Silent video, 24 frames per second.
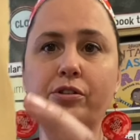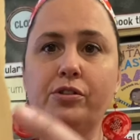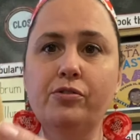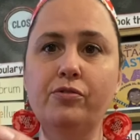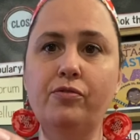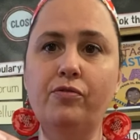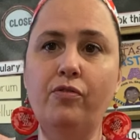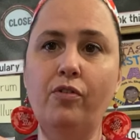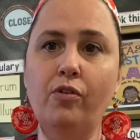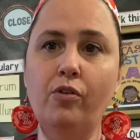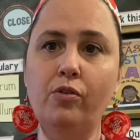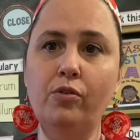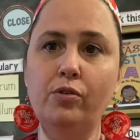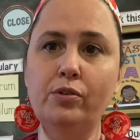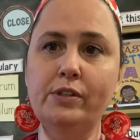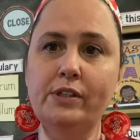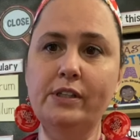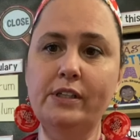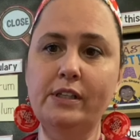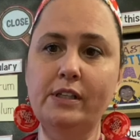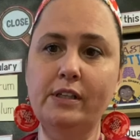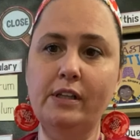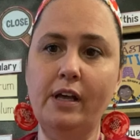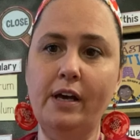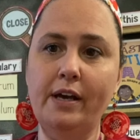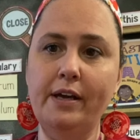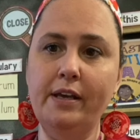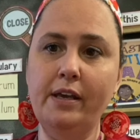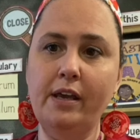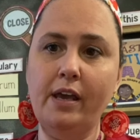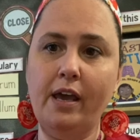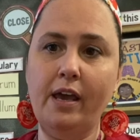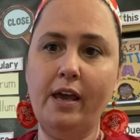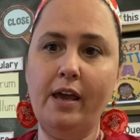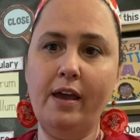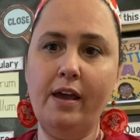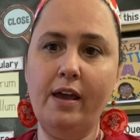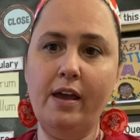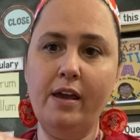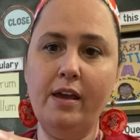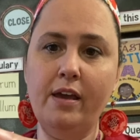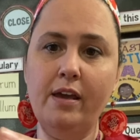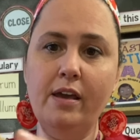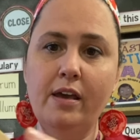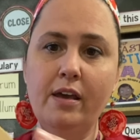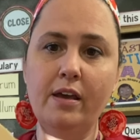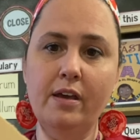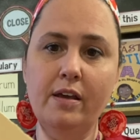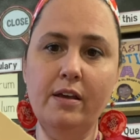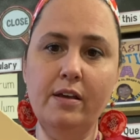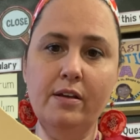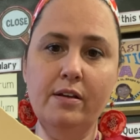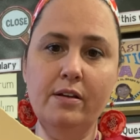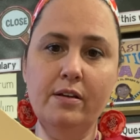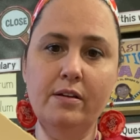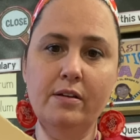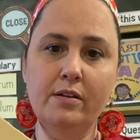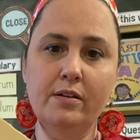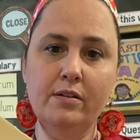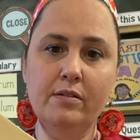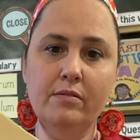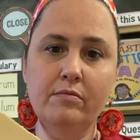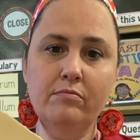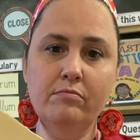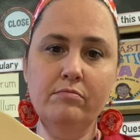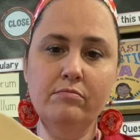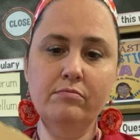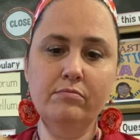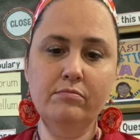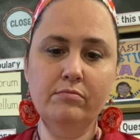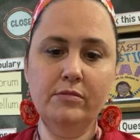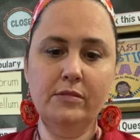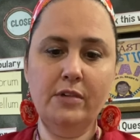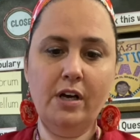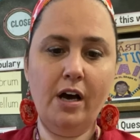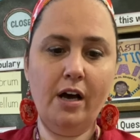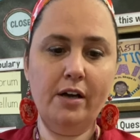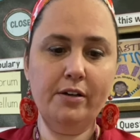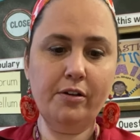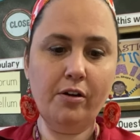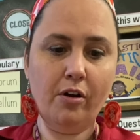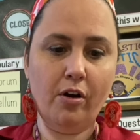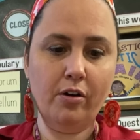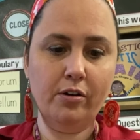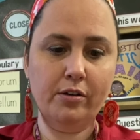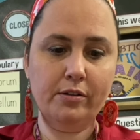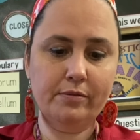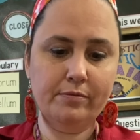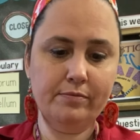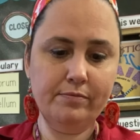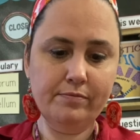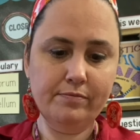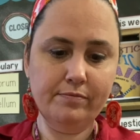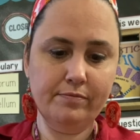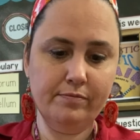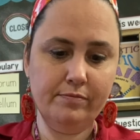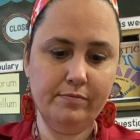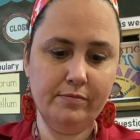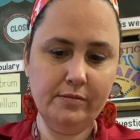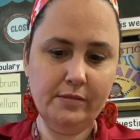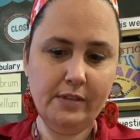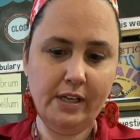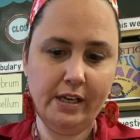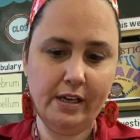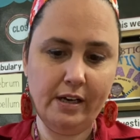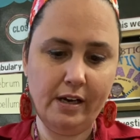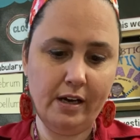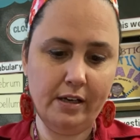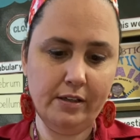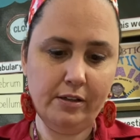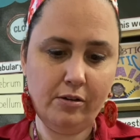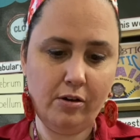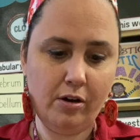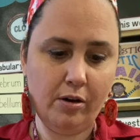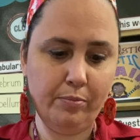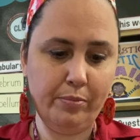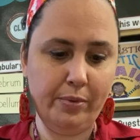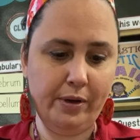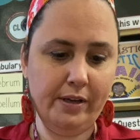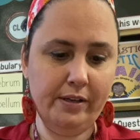fold it like a hot dog, like a hot dog bun.